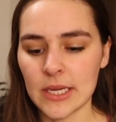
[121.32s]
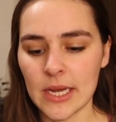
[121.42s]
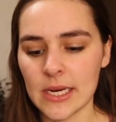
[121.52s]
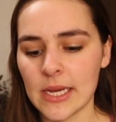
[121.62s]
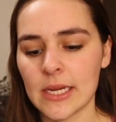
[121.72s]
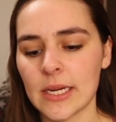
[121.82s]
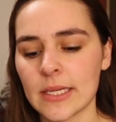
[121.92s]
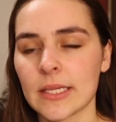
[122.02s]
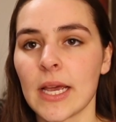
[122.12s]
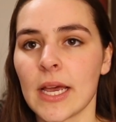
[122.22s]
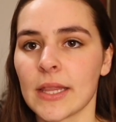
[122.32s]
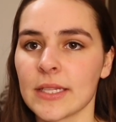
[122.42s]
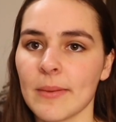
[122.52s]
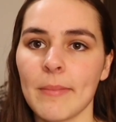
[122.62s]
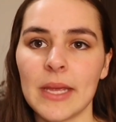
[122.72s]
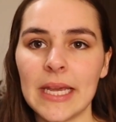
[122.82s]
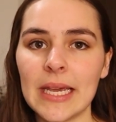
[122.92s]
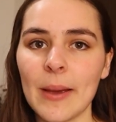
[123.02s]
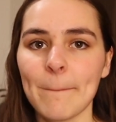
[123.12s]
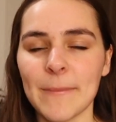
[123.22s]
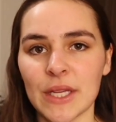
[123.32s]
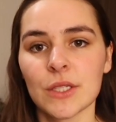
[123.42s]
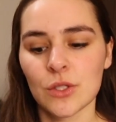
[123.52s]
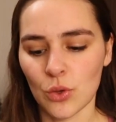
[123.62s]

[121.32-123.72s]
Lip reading: and it is this mini mittens